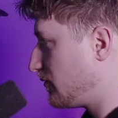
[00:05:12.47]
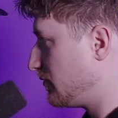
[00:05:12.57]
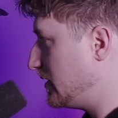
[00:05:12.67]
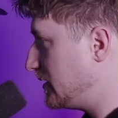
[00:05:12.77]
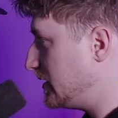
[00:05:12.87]

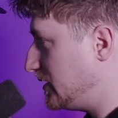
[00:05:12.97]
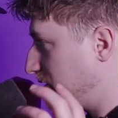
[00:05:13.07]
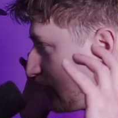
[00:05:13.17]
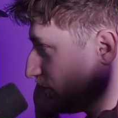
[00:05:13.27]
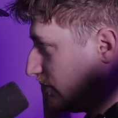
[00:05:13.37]

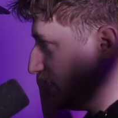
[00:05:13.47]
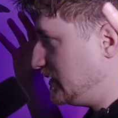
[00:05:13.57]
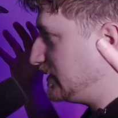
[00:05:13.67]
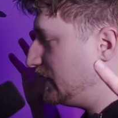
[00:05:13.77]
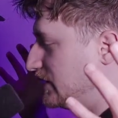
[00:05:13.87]
really
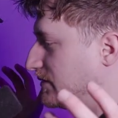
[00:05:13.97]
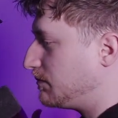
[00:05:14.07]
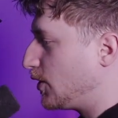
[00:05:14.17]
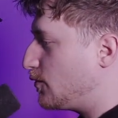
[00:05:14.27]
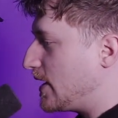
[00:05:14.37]
crazy
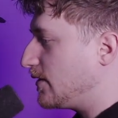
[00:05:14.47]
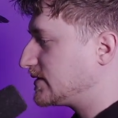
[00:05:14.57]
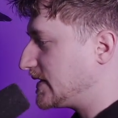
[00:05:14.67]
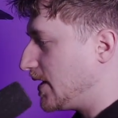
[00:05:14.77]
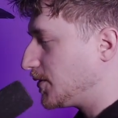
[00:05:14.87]
blown
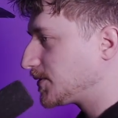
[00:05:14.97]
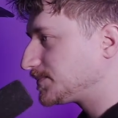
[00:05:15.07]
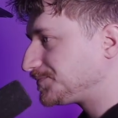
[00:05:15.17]
out sound.